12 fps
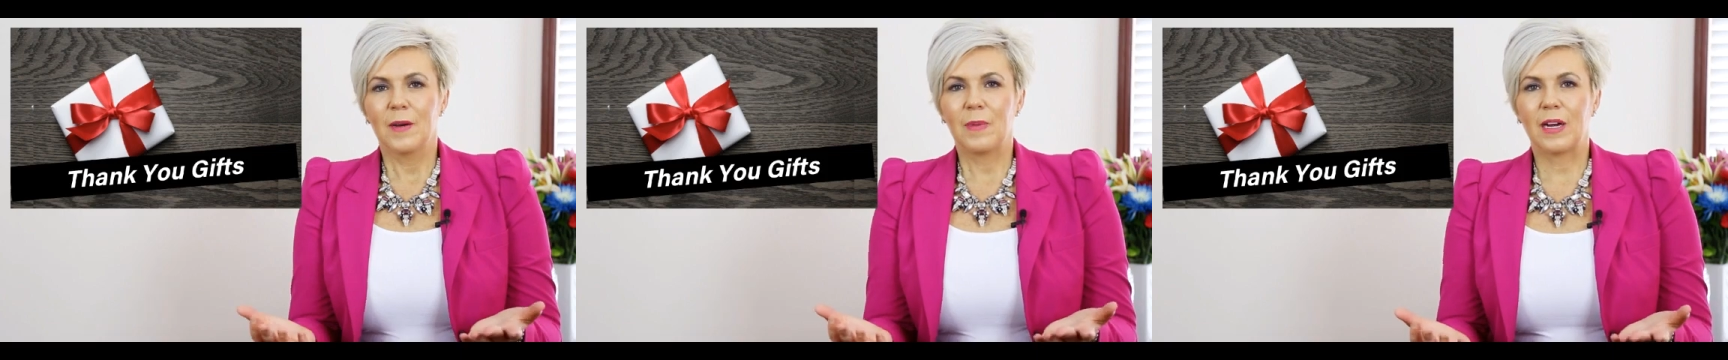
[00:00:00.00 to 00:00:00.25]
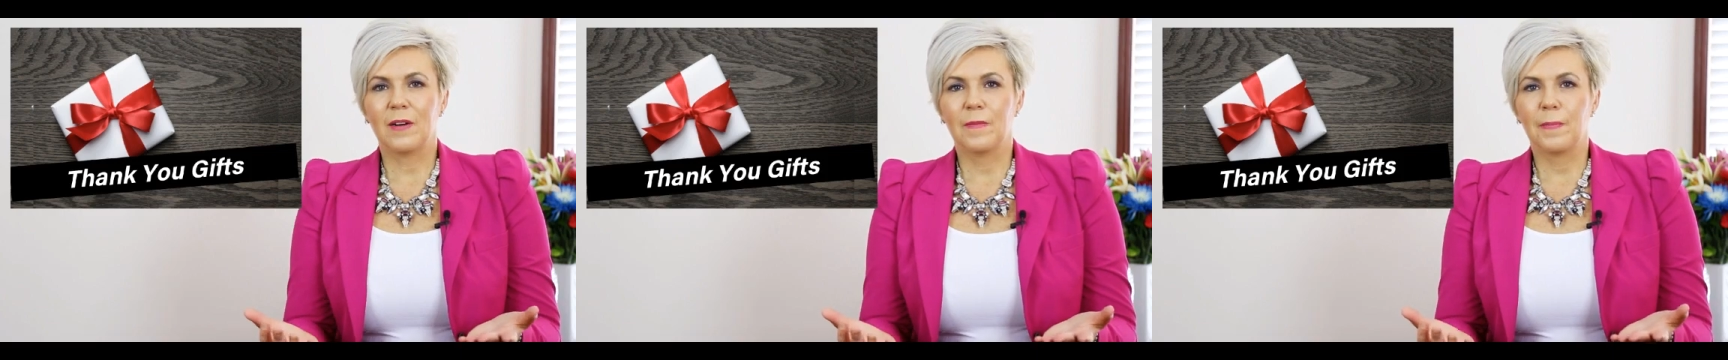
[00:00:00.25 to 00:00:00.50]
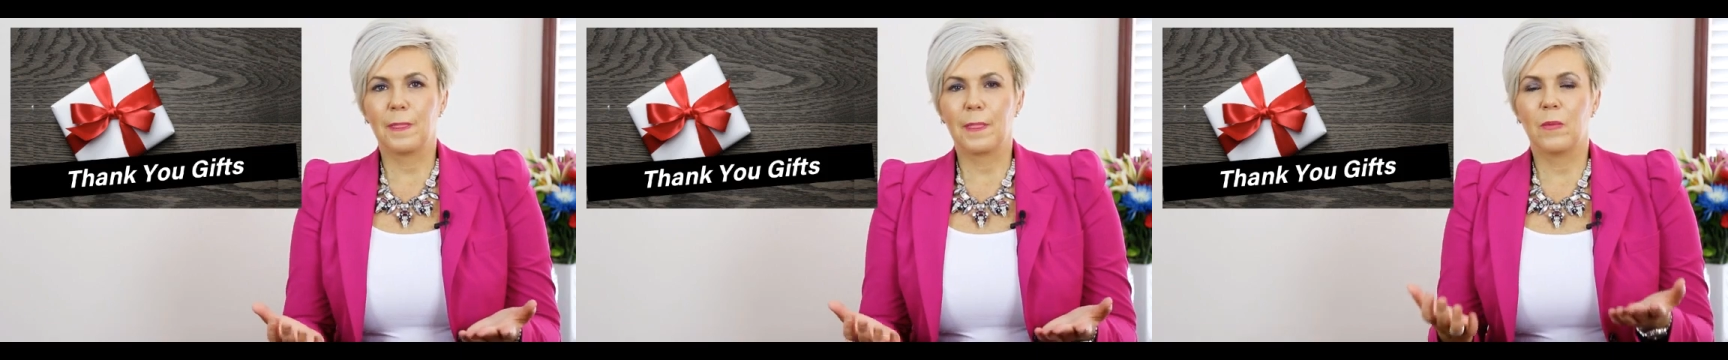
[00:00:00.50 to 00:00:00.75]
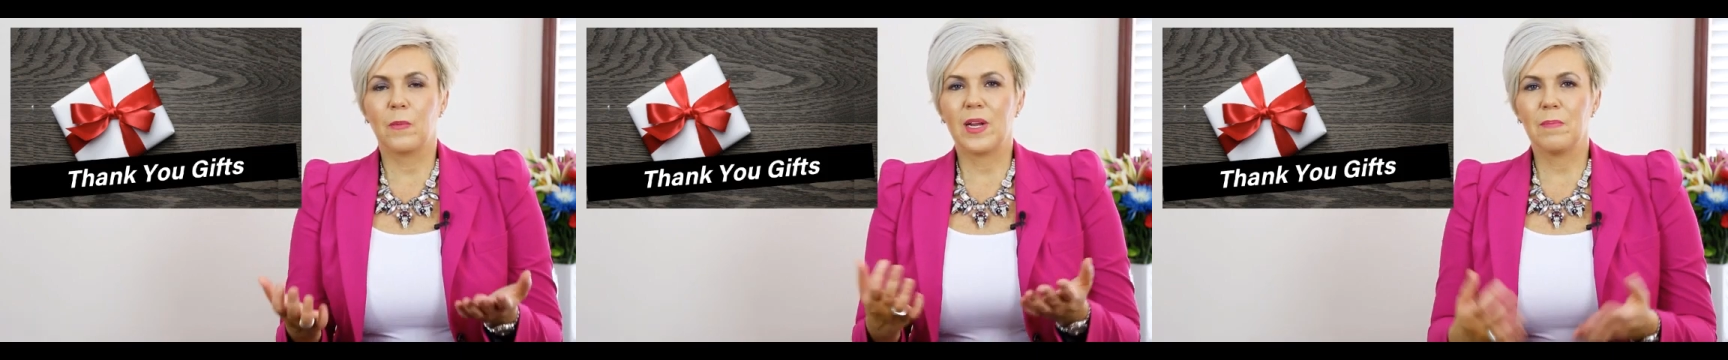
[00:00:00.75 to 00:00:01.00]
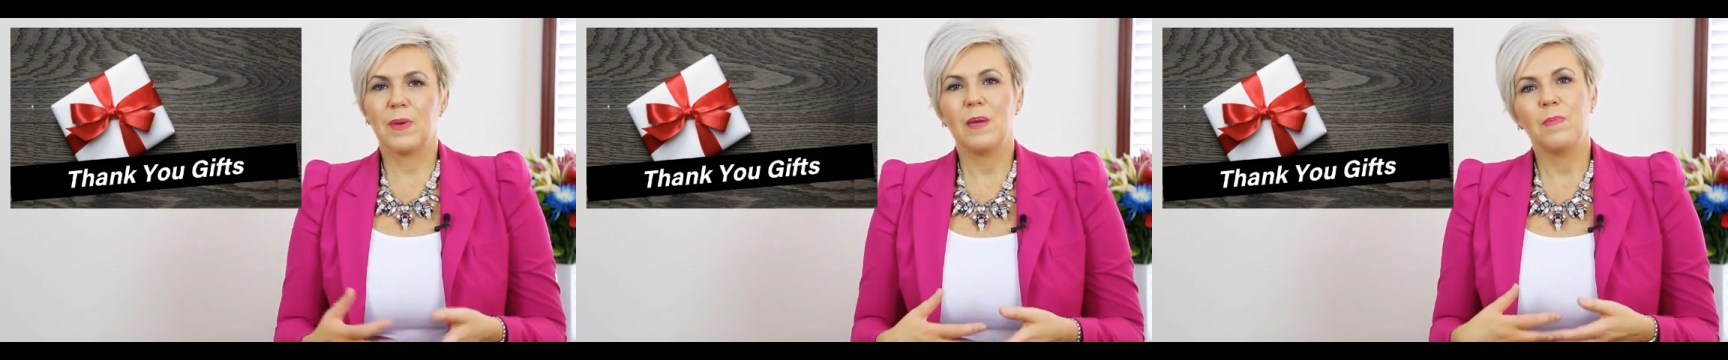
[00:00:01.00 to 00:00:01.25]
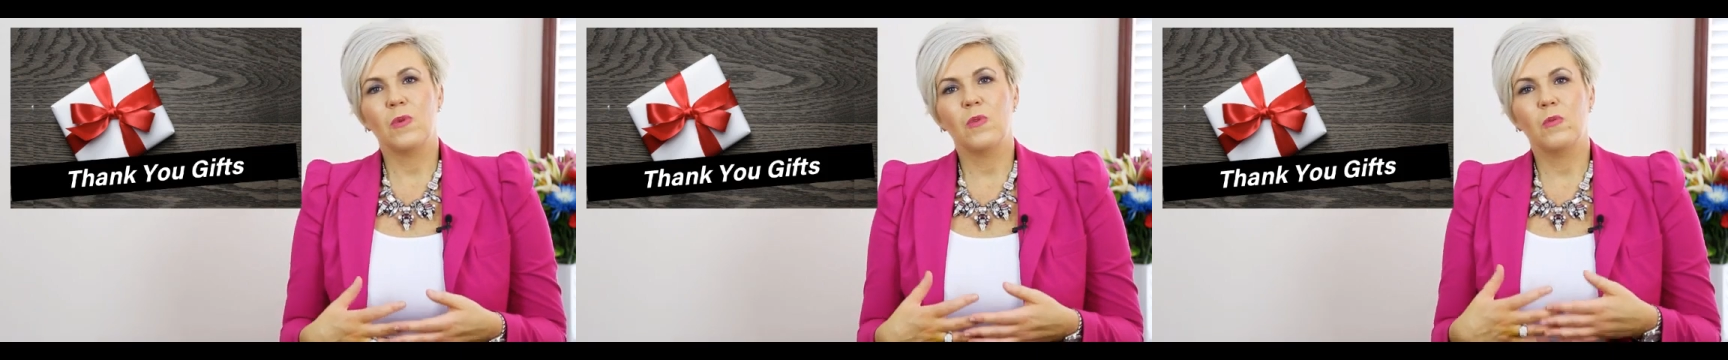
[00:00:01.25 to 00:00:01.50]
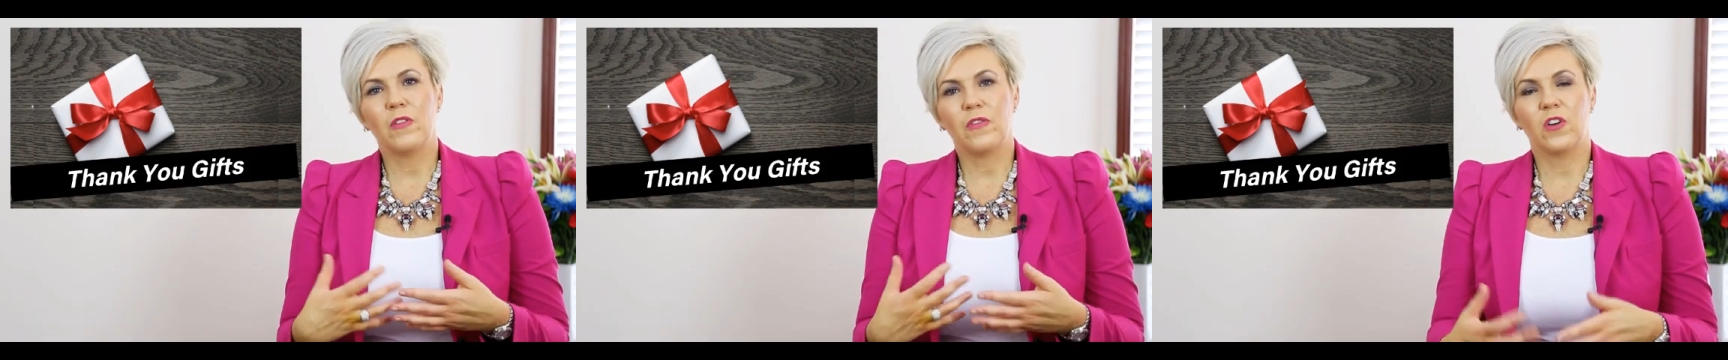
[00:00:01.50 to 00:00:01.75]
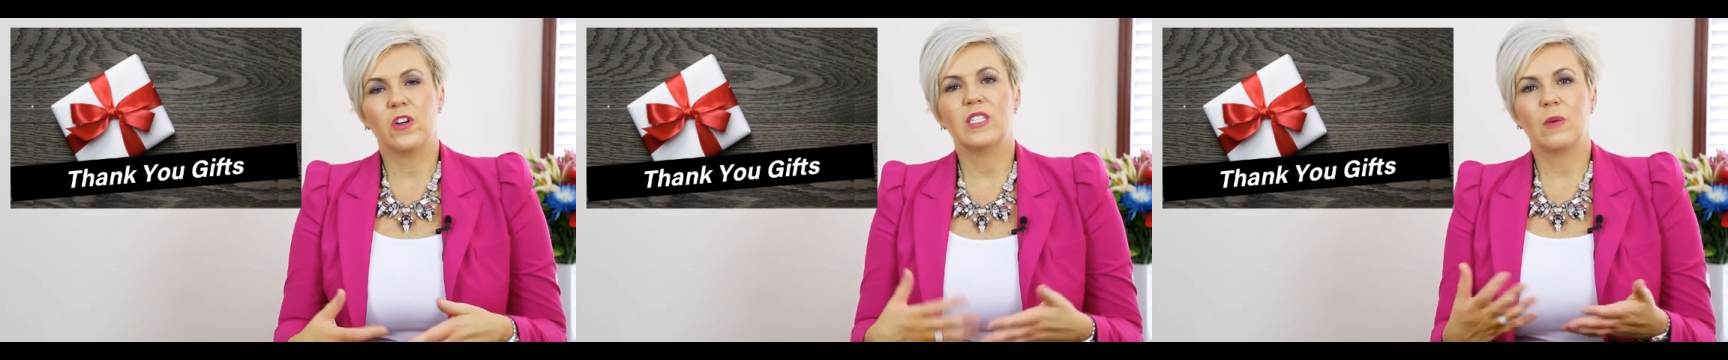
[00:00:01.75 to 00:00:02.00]
but when people
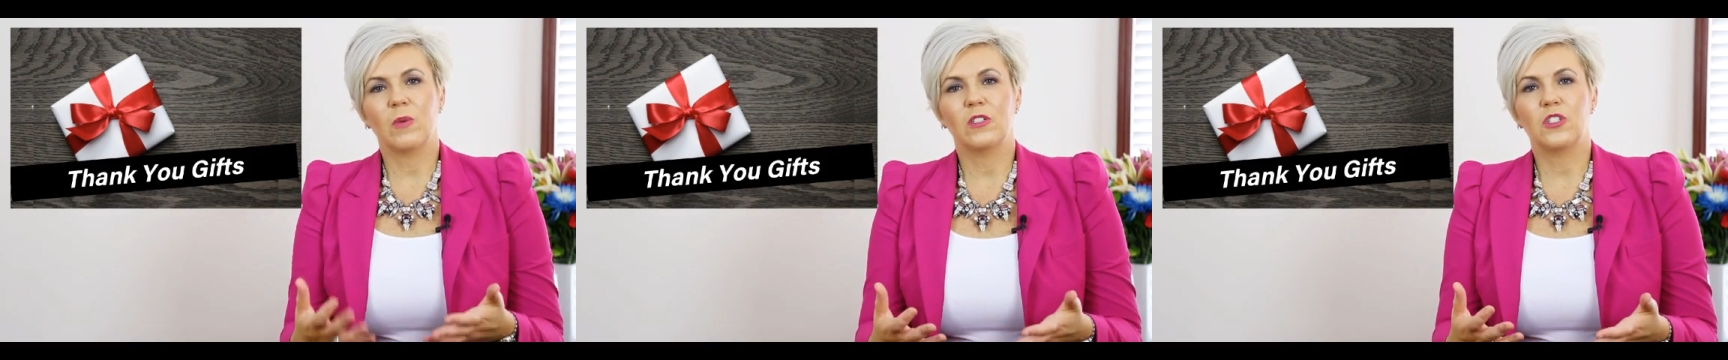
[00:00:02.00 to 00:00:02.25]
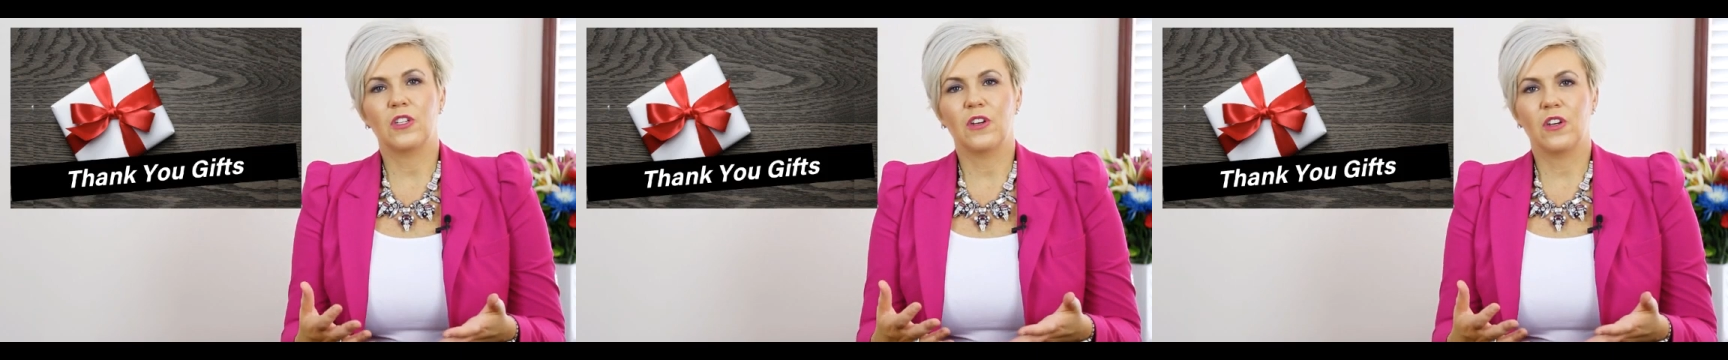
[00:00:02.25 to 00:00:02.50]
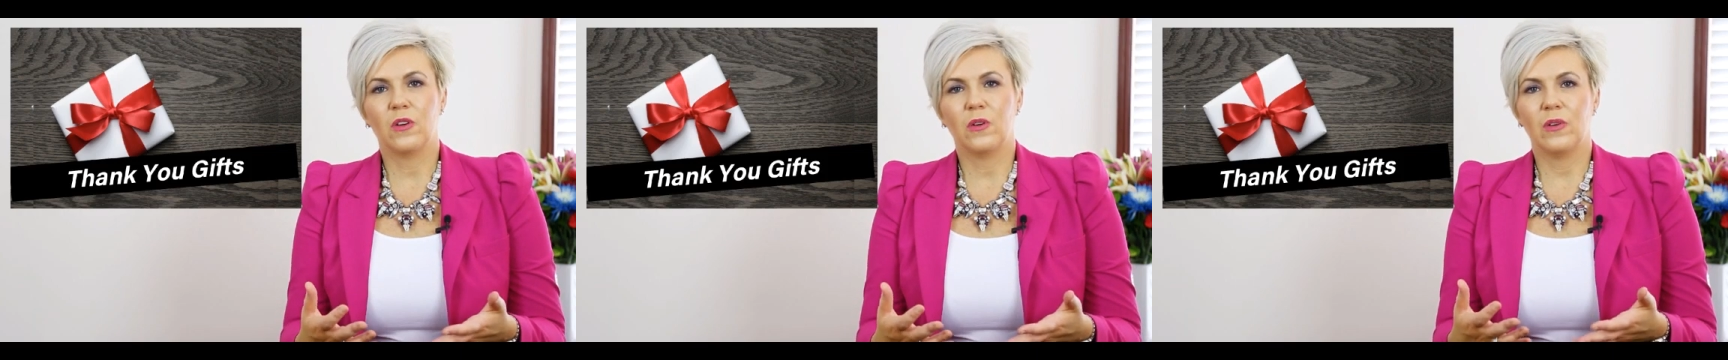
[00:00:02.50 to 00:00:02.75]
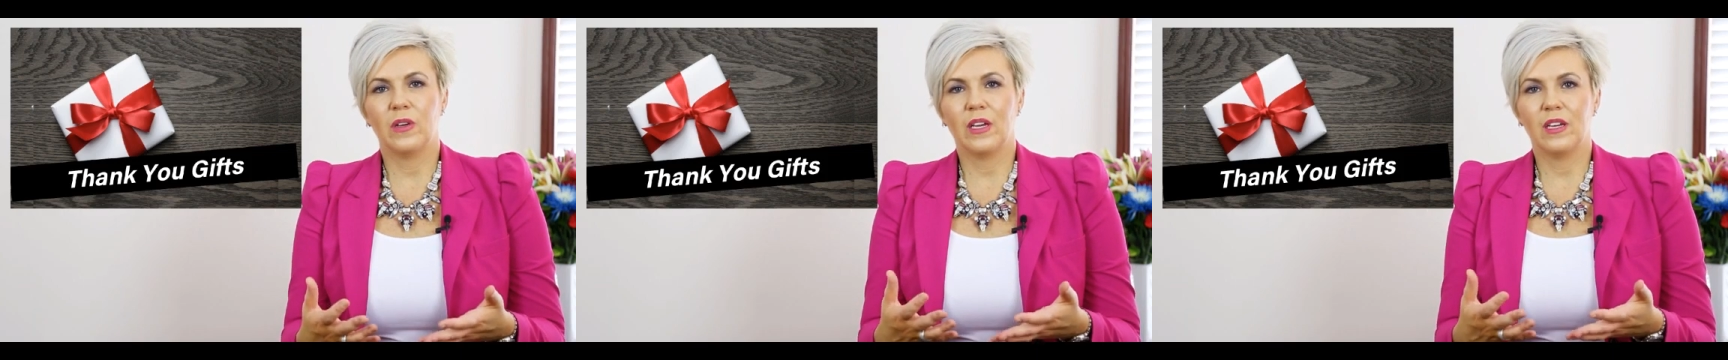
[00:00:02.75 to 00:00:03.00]
refer someone to you,